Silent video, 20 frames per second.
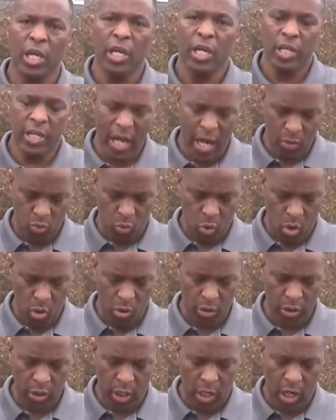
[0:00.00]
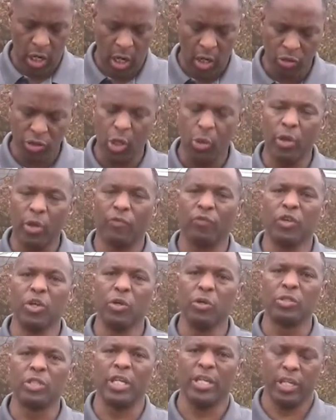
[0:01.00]
Yet, words also, if
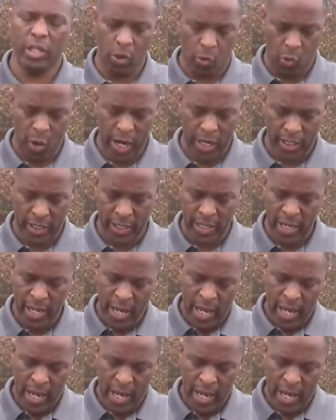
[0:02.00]
used incorrectly,